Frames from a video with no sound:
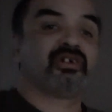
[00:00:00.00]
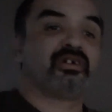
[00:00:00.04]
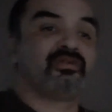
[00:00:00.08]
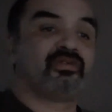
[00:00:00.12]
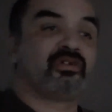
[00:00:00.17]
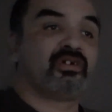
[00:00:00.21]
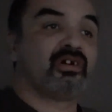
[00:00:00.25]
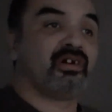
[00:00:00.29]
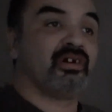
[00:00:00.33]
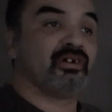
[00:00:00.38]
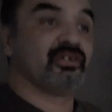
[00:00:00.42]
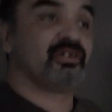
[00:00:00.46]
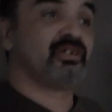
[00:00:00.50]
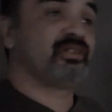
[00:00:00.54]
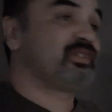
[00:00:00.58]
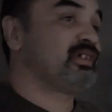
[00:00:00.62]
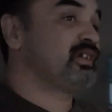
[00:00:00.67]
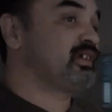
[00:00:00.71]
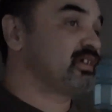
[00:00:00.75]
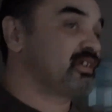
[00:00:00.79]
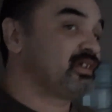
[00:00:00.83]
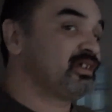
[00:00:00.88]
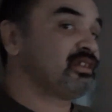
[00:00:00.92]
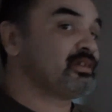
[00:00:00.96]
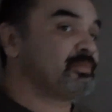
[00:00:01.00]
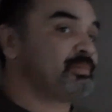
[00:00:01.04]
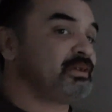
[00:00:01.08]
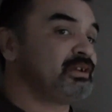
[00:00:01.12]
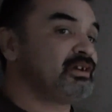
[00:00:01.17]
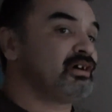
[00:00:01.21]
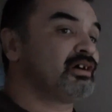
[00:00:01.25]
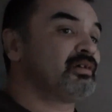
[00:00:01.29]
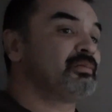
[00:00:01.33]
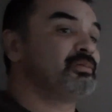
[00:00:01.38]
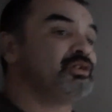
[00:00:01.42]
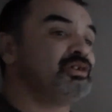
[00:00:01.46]
overall? Do you think it is a
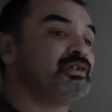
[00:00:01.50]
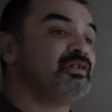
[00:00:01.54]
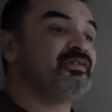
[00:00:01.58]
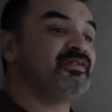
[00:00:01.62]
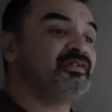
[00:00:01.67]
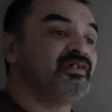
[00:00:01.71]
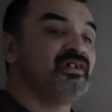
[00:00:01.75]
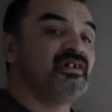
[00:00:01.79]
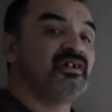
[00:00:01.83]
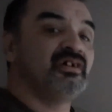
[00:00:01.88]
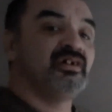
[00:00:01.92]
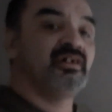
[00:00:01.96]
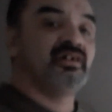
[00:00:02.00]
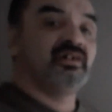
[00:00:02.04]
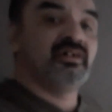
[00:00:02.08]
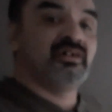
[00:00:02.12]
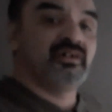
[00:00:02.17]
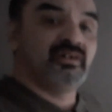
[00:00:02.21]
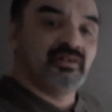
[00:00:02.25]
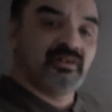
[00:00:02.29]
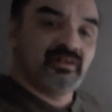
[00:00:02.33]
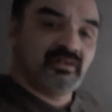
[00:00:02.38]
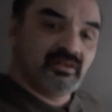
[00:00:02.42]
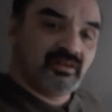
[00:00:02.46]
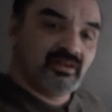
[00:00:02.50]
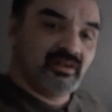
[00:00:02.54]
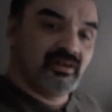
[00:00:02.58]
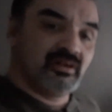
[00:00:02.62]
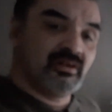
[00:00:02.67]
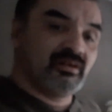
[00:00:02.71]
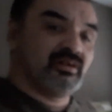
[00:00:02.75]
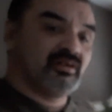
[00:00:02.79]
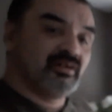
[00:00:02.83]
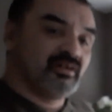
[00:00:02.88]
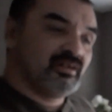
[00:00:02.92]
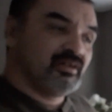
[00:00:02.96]
PR move? You
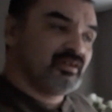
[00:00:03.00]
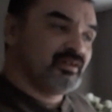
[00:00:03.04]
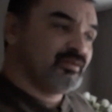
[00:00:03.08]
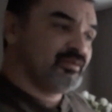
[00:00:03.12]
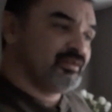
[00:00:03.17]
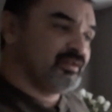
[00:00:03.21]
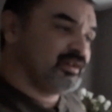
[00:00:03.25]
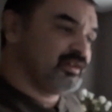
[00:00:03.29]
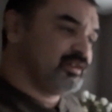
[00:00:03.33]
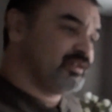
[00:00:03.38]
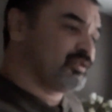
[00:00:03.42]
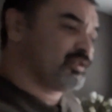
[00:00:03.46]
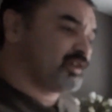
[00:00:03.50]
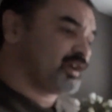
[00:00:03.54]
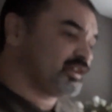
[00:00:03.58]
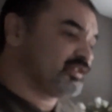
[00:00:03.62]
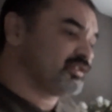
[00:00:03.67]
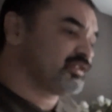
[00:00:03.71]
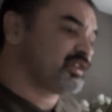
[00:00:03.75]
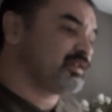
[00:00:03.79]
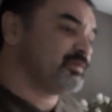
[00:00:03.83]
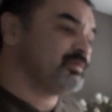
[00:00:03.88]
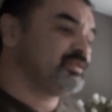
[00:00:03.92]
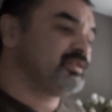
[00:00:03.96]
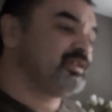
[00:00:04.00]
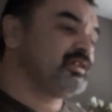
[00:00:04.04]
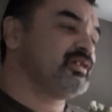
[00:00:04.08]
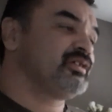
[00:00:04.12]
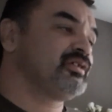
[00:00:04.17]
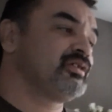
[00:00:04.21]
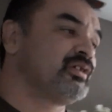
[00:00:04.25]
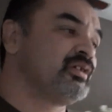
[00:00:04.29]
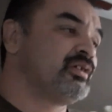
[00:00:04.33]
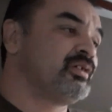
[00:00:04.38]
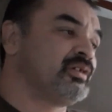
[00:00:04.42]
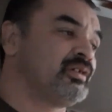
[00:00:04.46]
know, in the grand scheme of
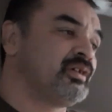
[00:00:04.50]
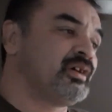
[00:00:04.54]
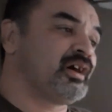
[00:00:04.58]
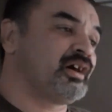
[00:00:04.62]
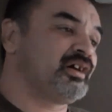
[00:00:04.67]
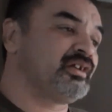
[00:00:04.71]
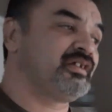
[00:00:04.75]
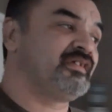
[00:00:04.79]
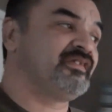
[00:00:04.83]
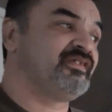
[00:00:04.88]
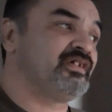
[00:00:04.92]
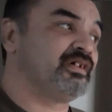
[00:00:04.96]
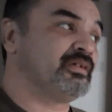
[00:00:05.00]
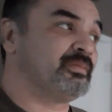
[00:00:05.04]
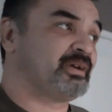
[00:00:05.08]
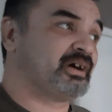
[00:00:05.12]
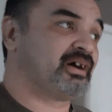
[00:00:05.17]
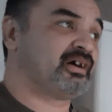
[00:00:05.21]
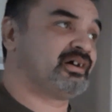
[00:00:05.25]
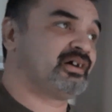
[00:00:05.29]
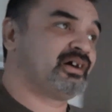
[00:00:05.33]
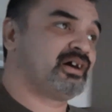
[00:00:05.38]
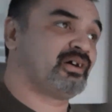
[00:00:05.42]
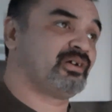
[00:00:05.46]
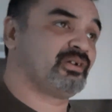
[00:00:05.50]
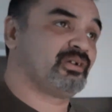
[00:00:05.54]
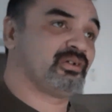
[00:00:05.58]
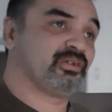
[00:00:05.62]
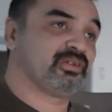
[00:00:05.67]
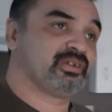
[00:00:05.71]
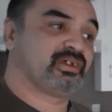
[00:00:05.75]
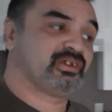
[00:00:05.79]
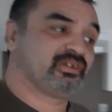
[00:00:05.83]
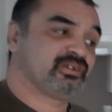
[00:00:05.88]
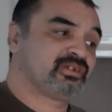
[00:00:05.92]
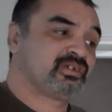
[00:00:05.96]
things, how do you feel about, all
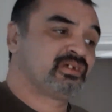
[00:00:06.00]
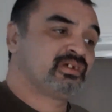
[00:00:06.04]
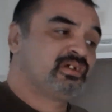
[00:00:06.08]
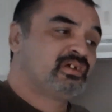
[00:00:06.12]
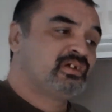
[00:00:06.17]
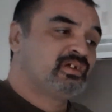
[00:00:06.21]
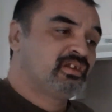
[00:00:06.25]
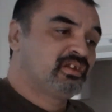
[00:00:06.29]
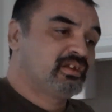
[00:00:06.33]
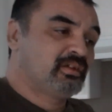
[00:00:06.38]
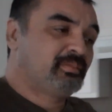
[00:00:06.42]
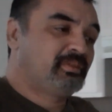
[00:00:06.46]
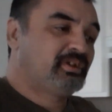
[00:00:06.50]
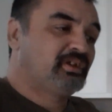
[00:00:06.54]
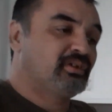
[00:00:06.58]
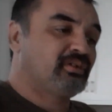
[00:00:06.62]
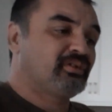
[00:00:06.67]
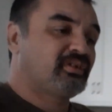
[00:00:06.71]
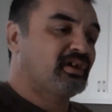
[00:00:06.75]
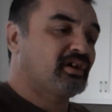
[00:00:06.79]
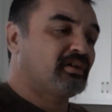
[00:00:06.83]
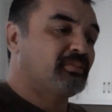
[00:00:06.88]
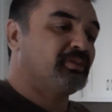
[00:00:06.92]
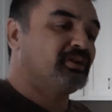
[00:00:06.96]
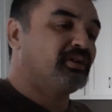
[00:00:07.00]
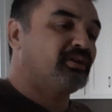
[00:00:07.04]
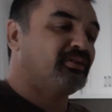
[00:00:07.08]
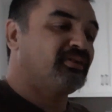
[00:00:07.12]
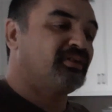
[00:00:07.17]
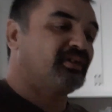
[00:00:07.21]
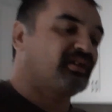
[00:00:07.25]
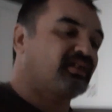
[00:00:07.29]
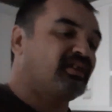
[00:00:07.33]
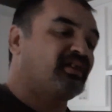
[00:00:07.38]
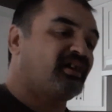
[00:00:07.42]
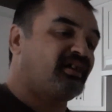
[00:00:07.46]
this? Let me know down below in
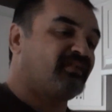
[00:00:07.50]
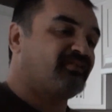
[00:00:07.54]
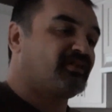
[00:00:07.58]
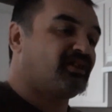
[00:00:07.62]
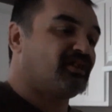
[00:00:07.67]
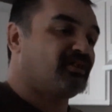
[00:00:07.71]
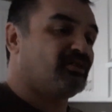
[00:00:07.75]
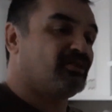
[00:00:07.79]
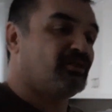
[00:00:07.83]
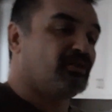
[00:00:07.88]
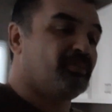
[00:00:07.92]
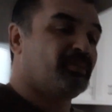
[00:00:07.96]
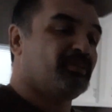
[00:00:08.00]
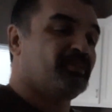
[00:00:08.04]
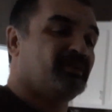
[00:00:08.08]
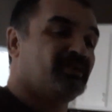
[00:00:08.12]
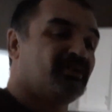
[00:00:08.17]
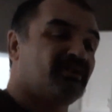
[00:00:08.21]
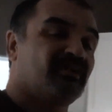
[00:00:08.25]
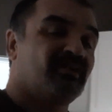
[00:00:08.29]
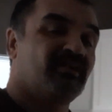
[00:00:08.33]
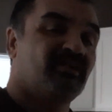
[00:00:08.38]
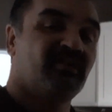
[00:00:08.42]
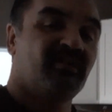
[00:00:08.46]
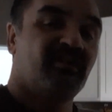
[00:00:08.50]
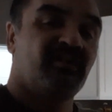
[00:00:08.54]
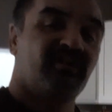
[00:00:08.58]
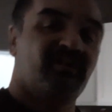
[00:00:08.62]
the live chat during the premiere.